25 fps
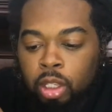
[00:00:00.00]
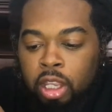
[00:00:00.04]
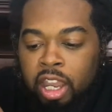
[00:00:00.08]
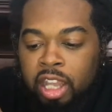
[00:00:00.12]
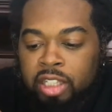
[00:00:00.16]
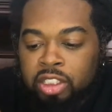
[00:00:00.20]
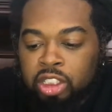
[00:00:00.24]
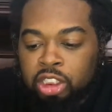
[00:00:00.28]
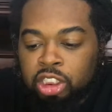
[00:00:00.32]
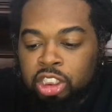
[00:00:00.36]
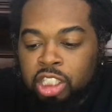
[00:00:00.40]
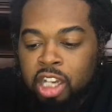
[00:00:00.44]

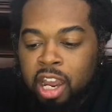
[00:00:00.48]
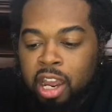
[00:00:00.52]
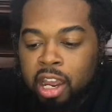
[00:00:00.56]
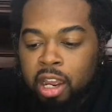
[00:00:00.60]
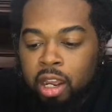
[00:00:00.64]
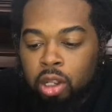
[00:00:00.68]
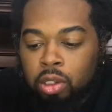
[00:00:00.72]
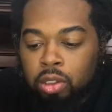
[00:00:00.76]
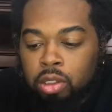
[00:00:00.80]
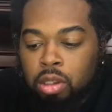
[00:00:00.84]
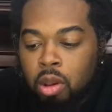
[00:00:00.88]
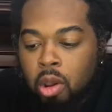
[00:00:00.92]
as a
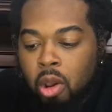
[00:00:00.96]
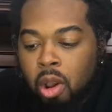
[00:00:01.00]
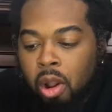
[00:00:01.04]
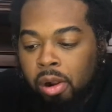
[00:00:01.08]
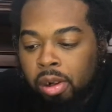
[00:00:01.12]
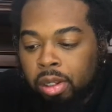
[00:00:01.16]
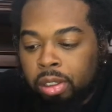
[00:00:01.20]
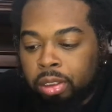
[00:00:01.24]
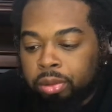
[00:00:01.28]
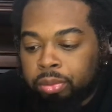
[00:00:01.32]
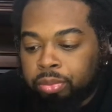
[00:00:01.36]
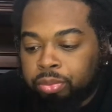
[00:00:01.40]
child,
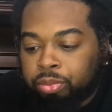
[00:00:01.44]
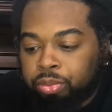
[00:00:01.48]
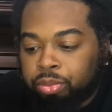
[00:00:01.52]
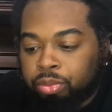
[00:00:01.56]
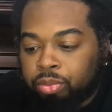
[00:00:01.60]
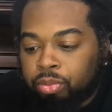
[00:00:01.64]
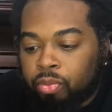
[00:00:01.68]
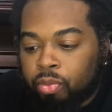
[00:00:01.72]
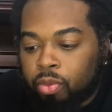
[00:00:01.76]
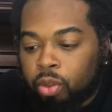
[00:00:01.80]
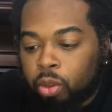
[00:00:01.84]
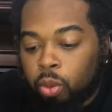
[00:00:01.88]

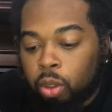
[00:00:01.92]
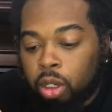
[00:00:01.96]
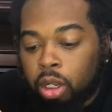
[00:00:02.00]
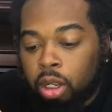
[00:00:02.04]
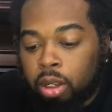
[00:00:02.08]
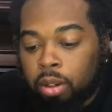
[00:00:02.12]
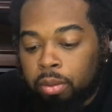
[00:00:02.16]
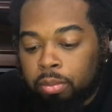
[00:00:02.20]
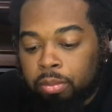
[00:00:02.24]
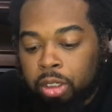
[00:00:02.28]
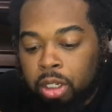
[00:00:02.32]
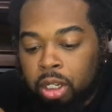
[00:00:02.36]

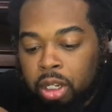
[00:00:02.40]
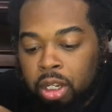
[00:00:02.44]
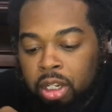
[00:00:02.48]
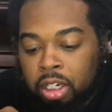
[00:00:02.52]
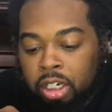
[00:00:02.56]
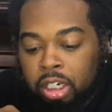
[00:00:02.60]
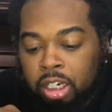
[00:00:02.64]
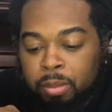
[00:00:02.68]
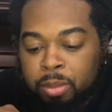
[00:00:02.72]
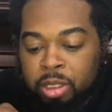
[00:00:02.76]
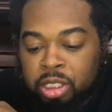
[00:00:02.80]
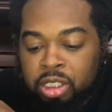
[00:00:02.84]
well,
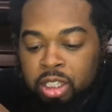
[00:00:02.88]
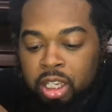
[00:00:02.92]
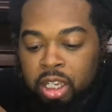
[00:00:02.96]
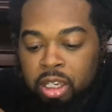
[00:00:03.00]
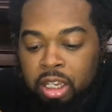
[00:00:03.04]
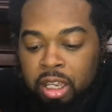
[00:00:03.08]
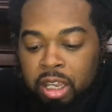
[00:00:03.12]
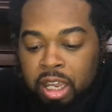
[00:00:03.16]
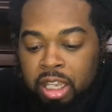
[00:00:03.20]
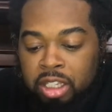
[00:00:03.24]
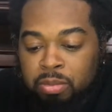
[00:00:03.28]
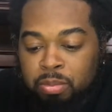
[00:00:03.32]
let me
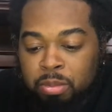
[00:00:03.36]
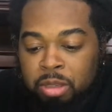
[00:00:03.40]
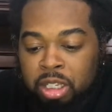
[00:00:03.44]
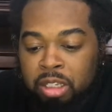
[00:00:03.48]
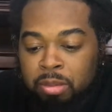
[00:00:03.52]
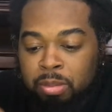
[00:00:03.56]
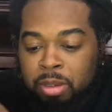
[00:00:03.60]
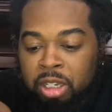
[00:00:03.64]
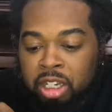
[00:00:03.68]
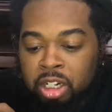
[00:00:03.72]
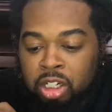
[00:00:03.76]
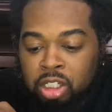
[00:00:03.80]
say, as
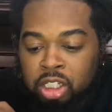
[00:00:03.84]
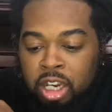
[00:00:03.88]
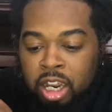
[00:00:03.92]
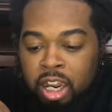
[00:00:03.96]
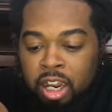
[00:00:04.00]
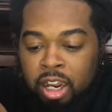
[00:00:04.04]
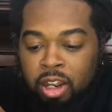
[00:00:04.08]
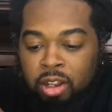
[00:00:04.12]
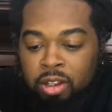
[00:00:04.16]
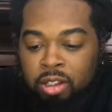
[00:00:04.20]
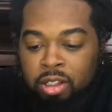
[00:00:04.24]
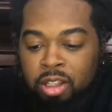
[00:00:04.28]
me being a
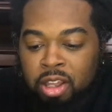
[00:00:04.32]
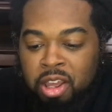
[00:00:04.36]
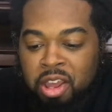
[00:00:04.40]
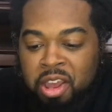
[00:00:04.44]
child,